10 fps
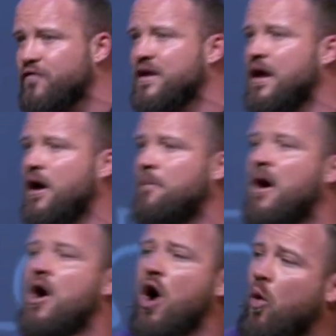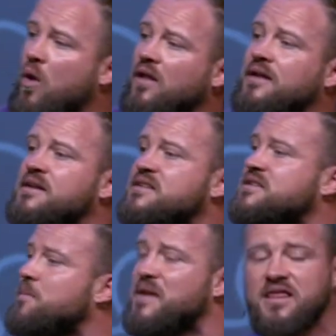them, a willingness to
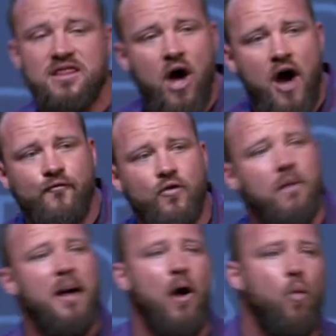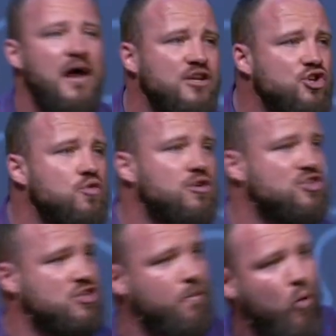be thoughtful about ways you could
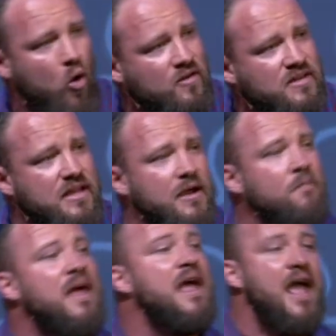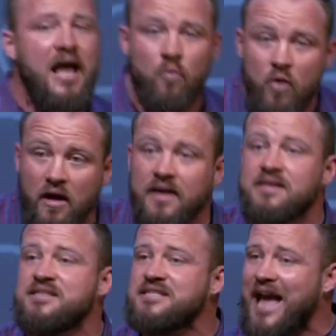support them, and
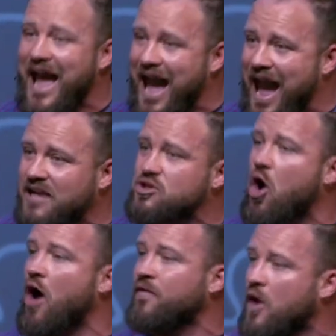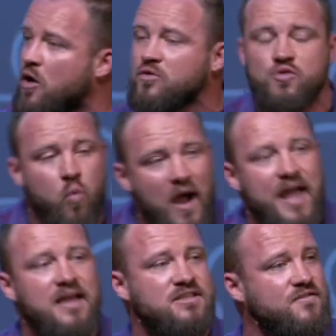willingness to act on those
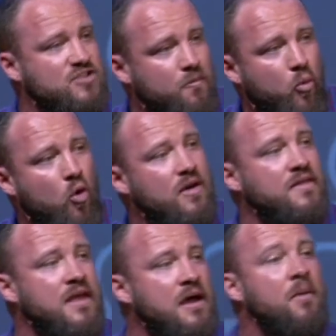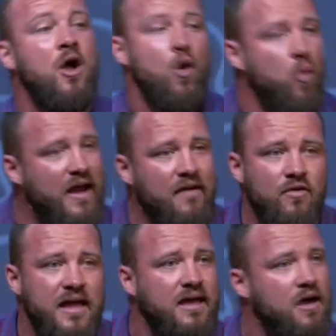ways of supporting them whenever
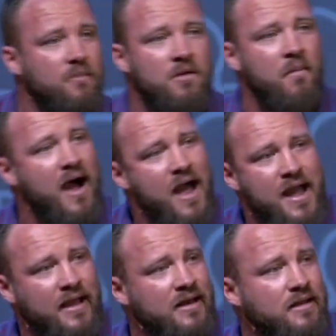they come to mind.